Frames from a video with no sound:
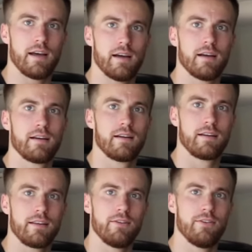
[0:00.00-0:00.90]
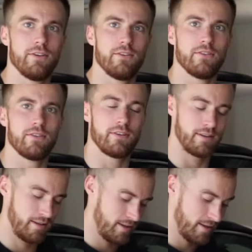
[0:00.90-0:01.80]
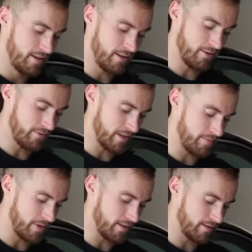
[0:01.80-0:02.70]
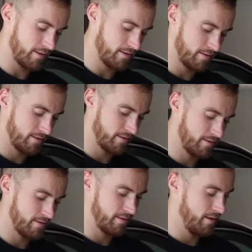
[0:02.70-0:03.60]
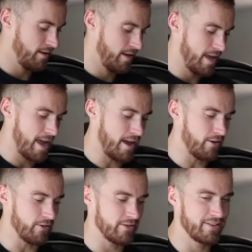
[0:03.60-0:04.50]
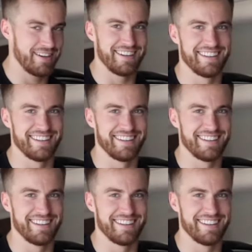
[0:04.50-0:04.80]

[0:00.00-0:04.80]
Yeah, you do. You know what that means? Catters.